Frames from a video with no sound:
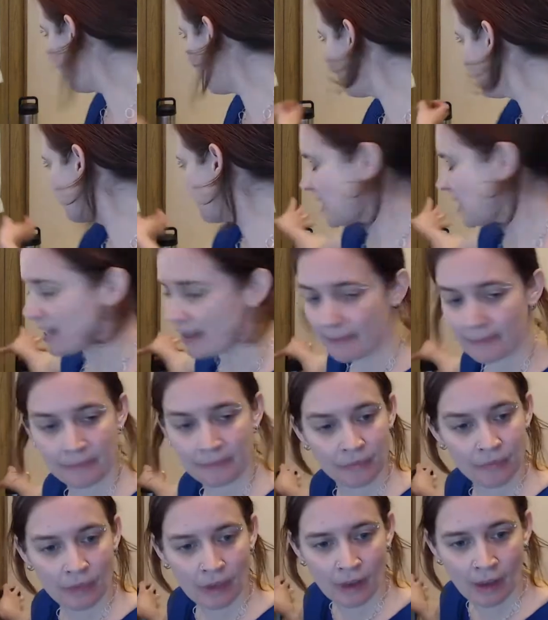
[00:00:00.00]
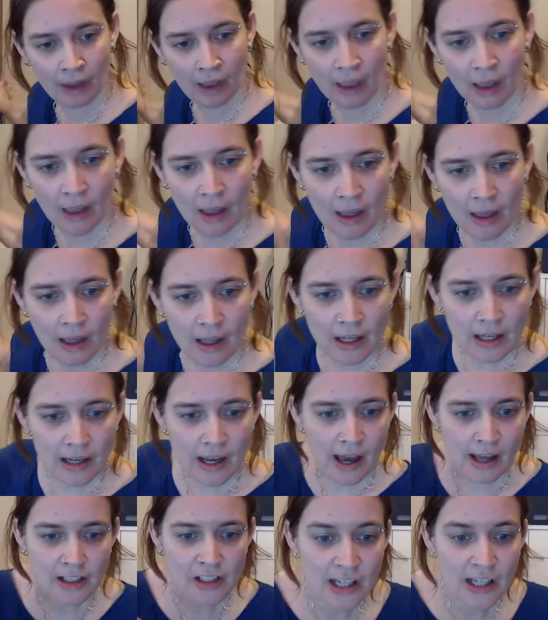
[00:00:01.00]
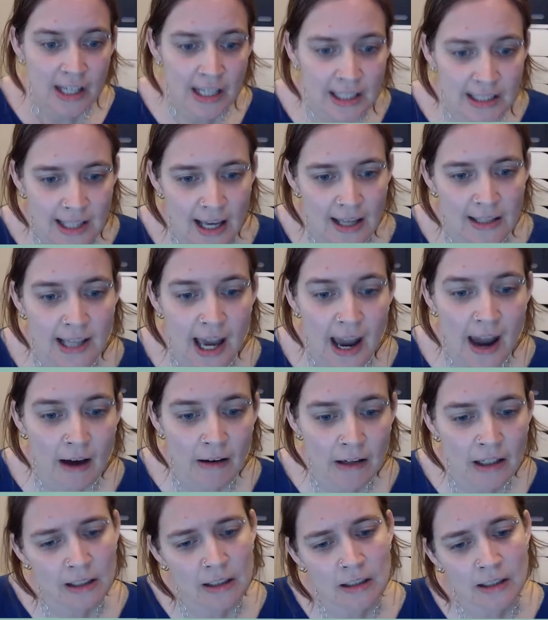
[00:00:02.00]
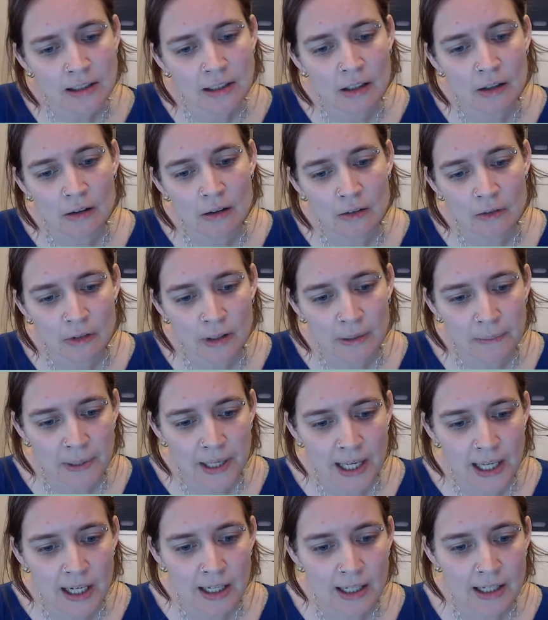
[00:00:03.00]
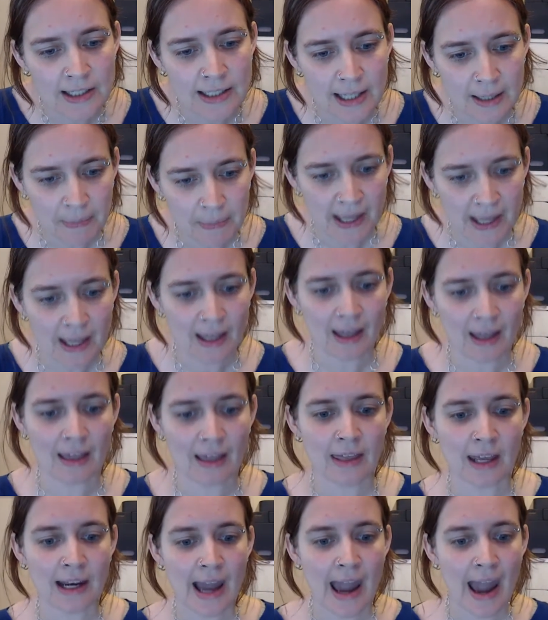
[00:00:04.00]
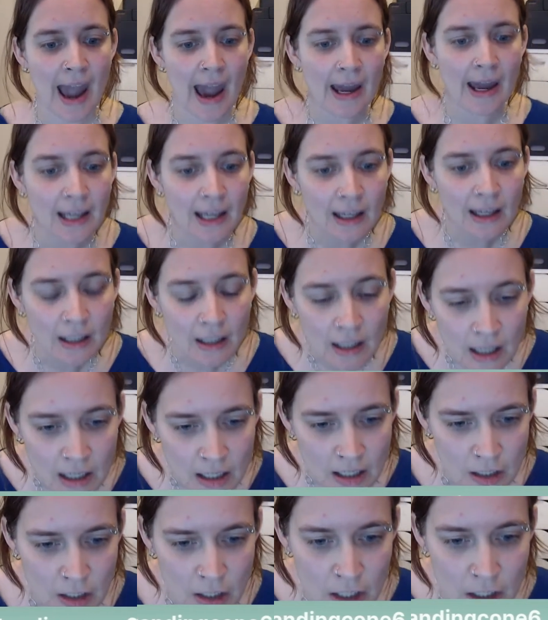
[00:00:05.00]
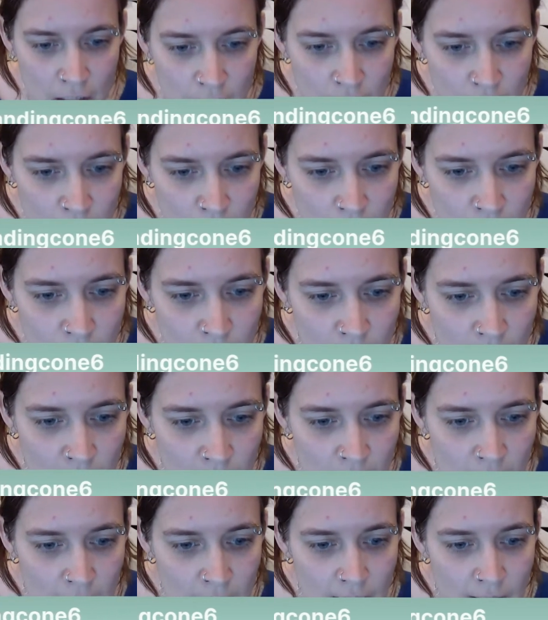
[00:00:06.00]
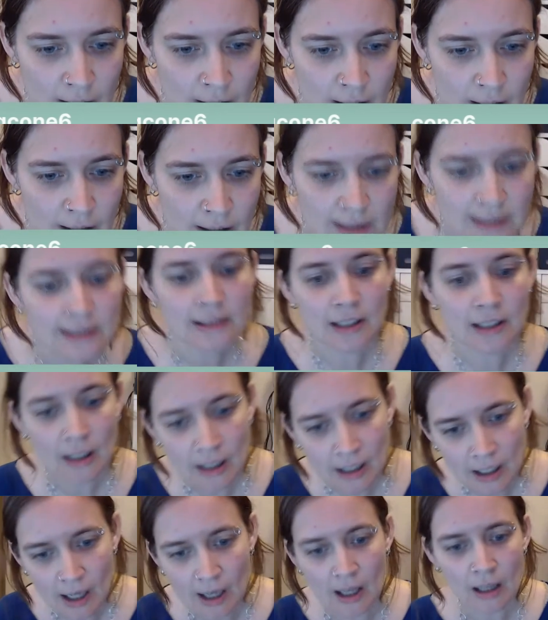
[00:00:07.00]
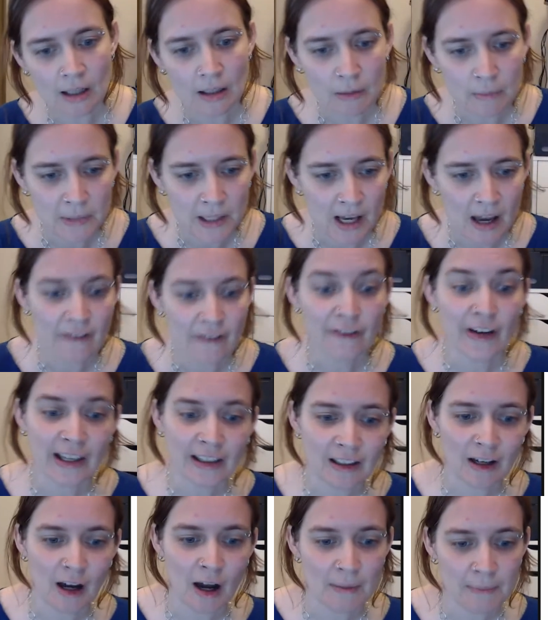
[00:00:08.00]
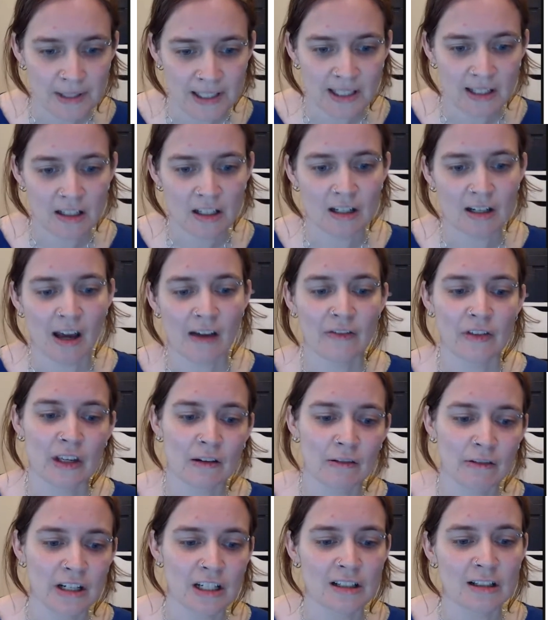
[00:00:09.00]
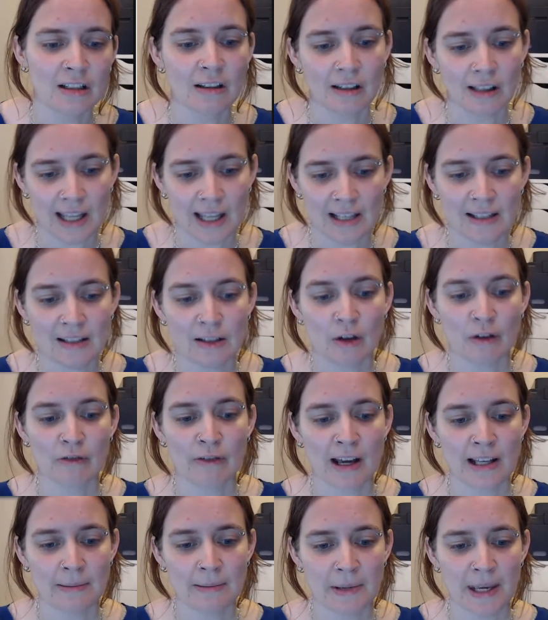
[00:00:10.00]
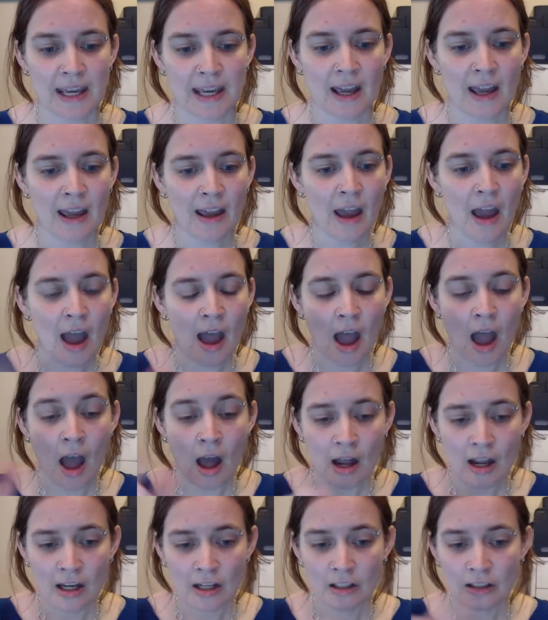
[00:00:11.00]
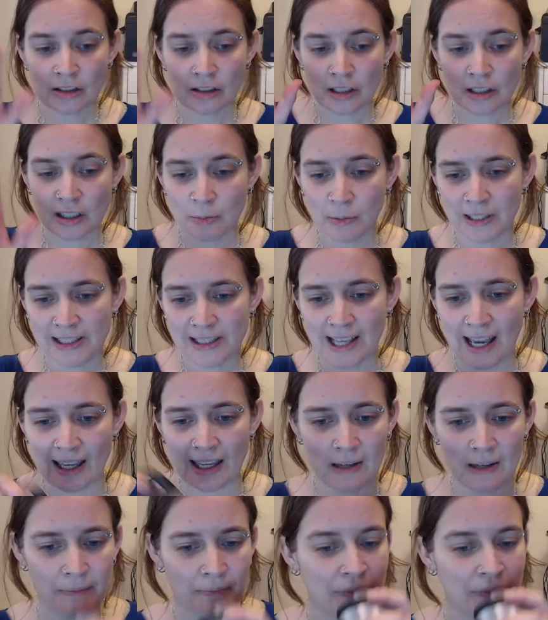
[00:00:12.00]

me. Ginny says, how does repeated dipping, then adding to silica alumina, affect the composition of the original glaze recipe? Just 1 second.